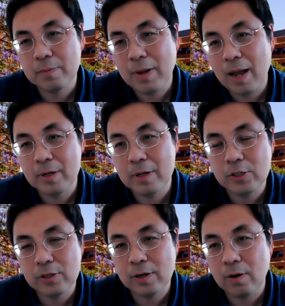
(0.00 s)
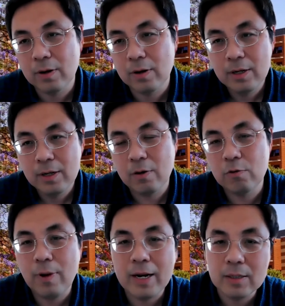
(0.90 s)
publisher or
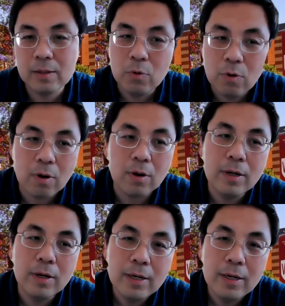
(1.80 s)
writer more.